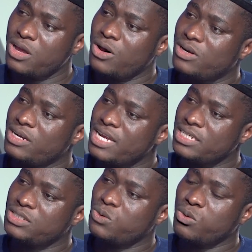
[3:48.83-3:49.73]

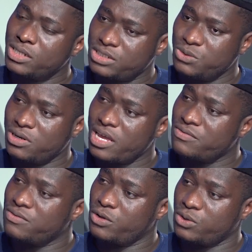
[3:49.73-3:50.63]
unless what you like
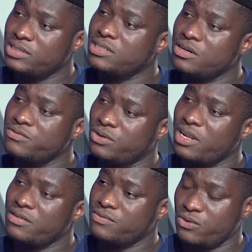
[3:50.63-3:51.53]
for yourself, you
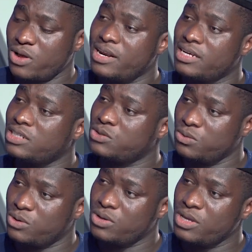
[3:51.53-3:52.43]
like for others as
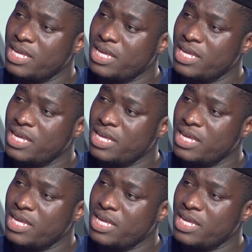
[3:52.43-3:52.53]
well.